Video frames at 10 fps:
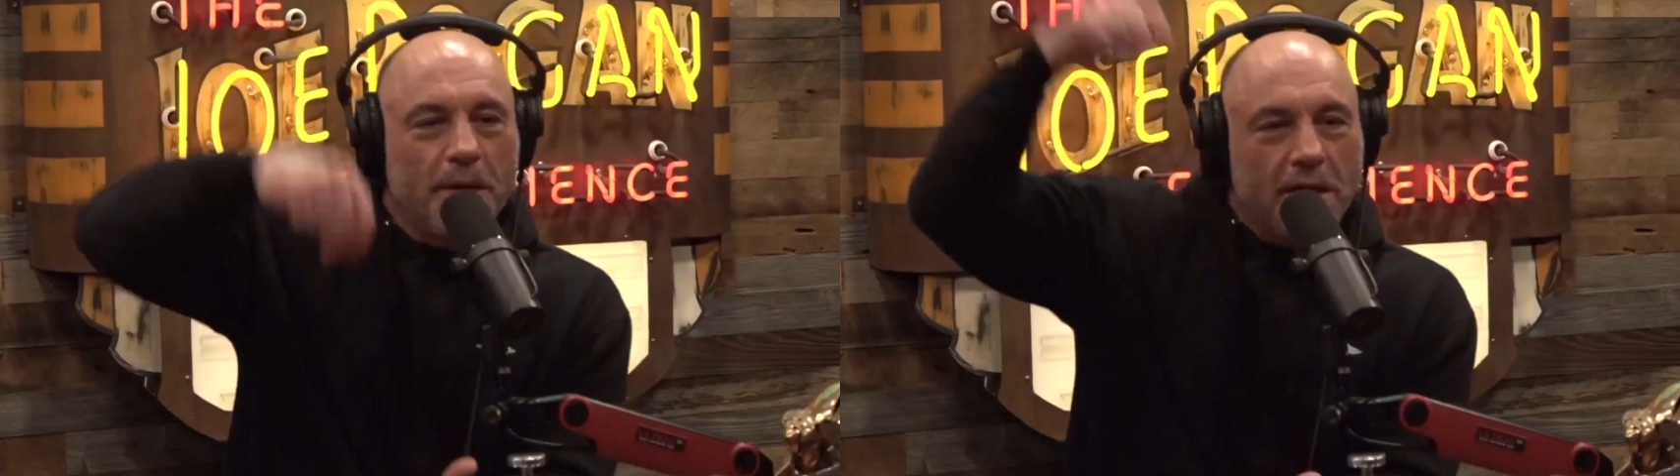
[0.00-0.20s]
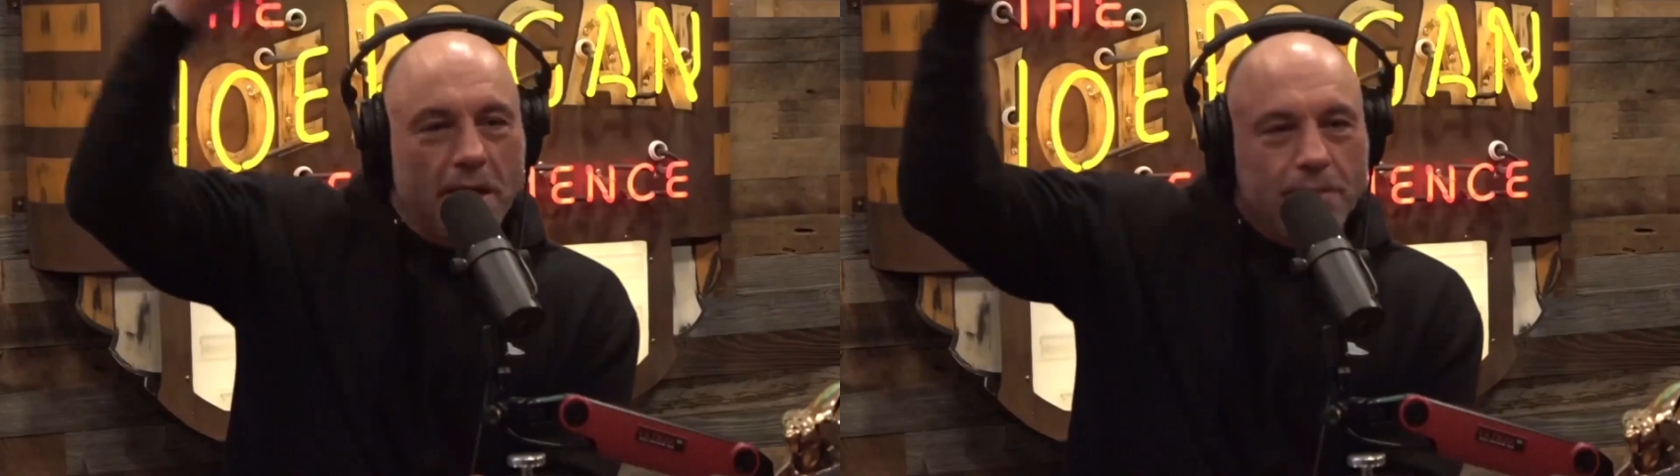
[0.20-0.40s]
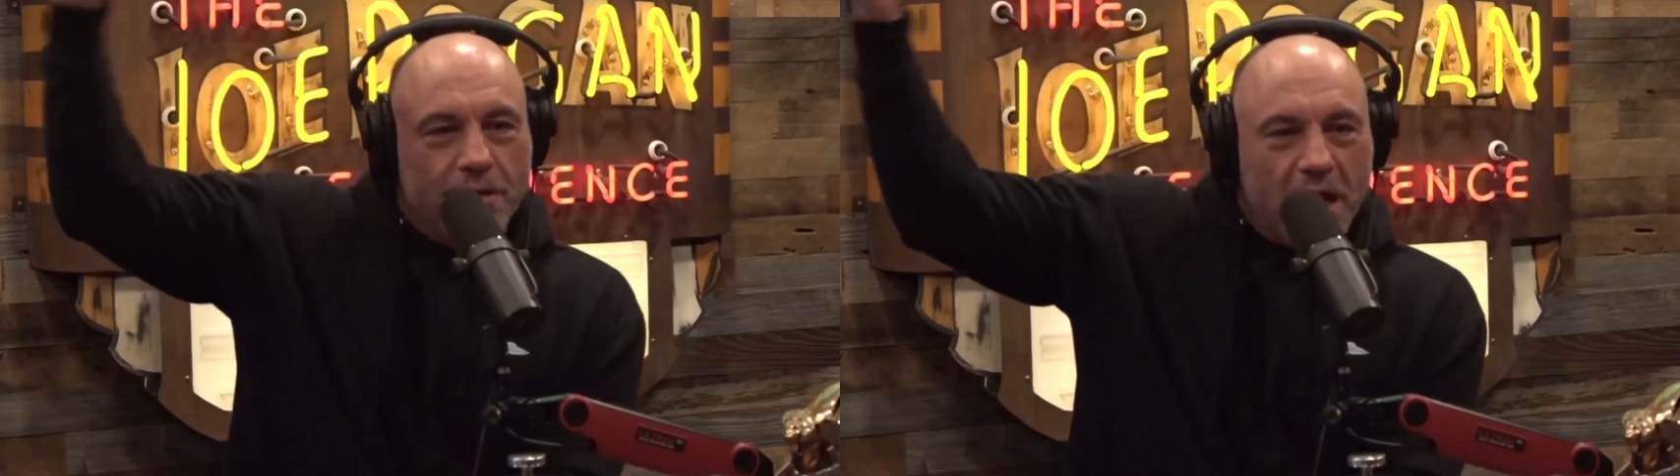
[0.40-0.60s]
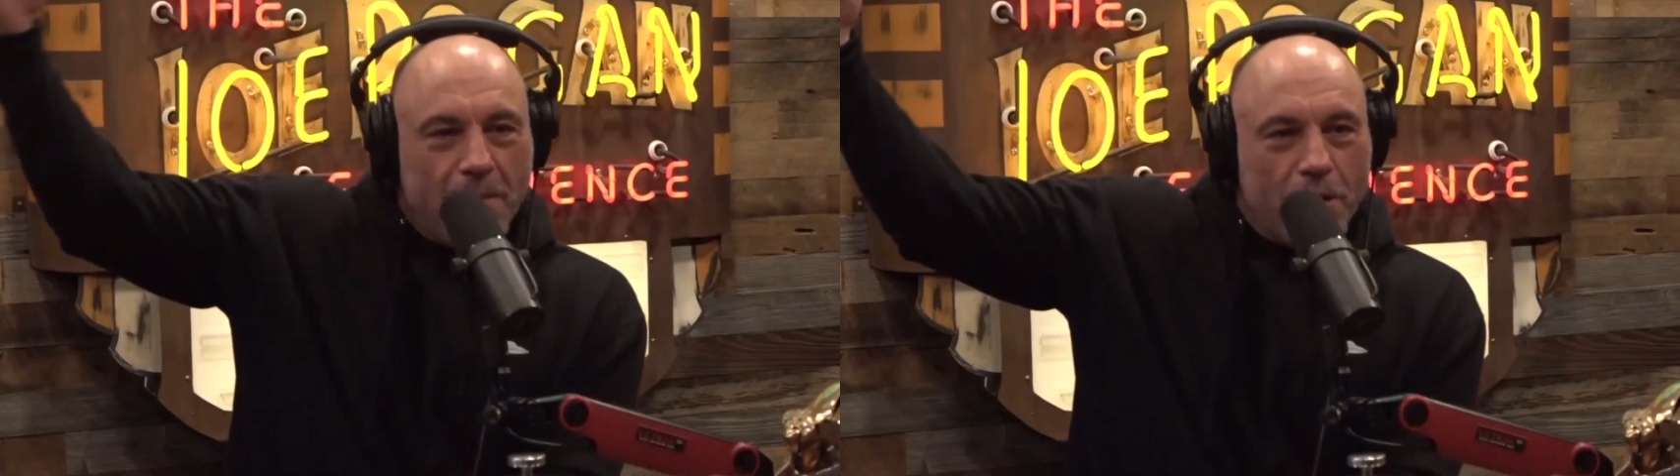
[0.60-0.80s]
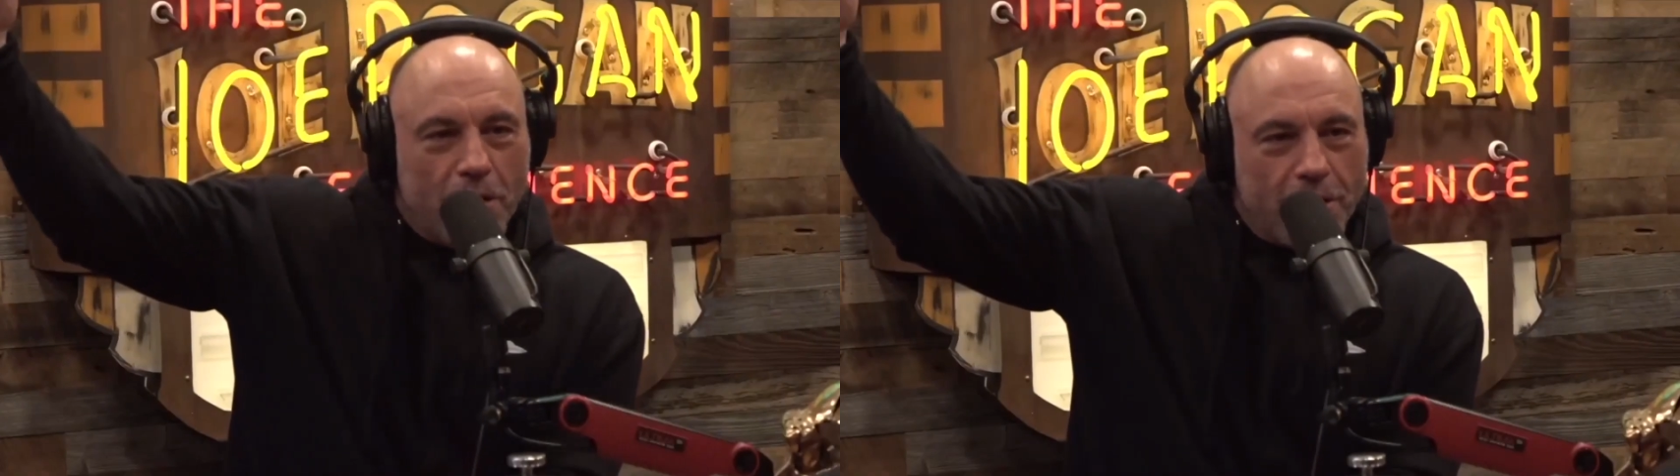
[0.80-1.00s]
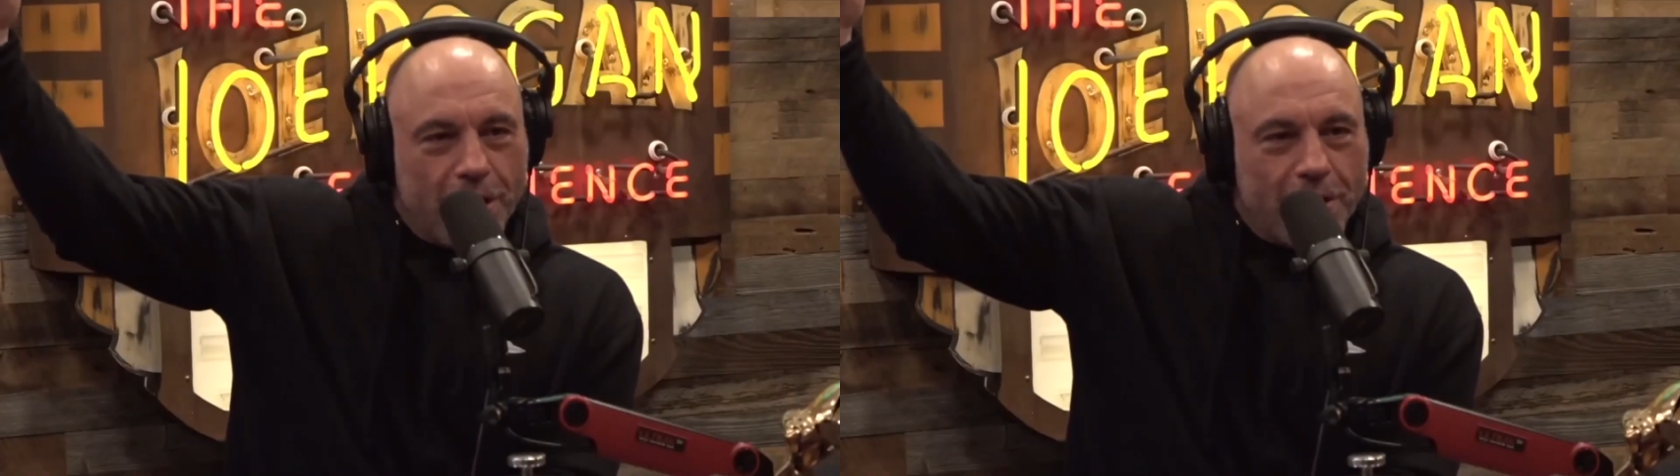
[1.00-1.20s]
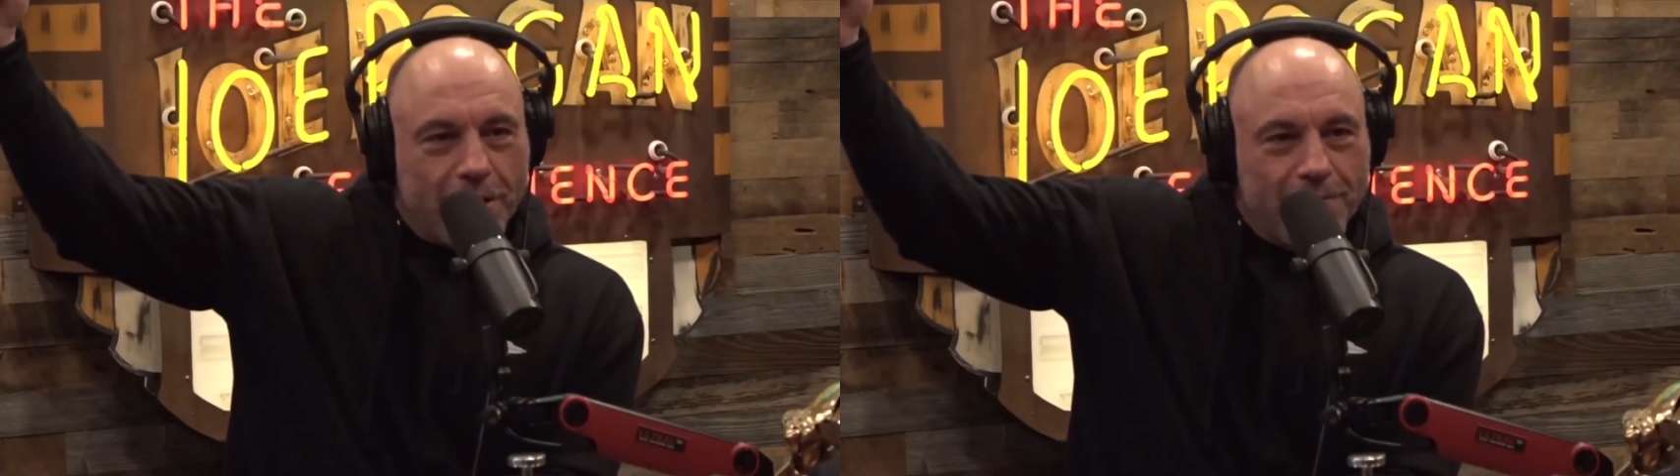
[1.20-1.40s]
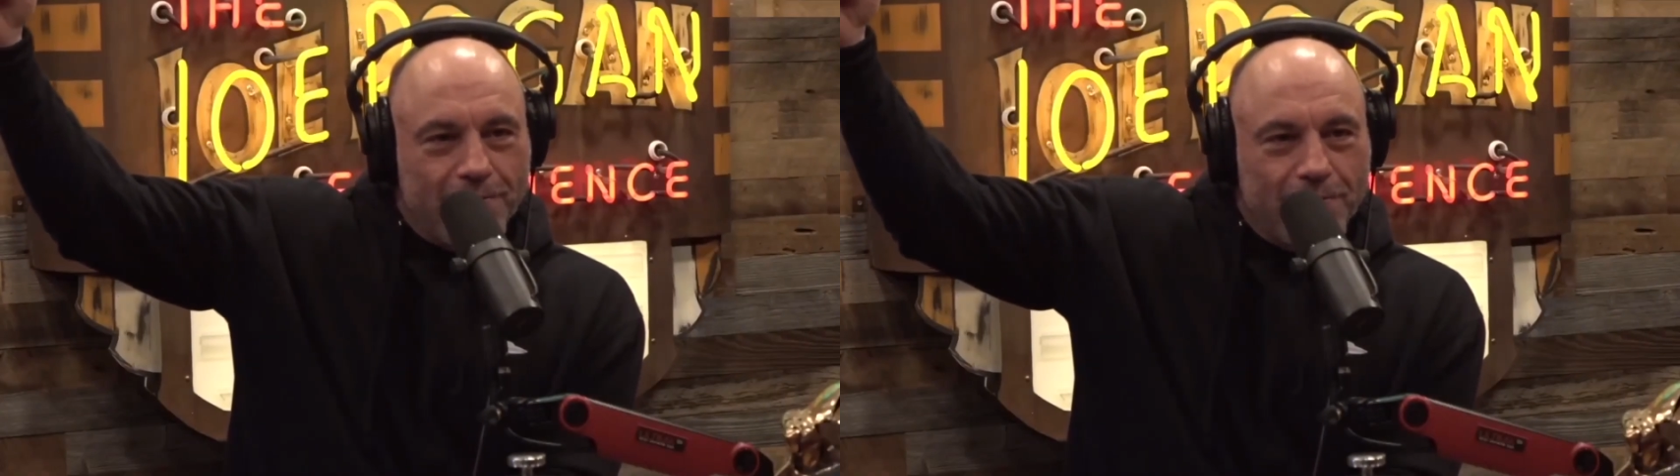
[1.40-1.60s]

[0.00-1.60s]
that up, there's a hamburger underneath it.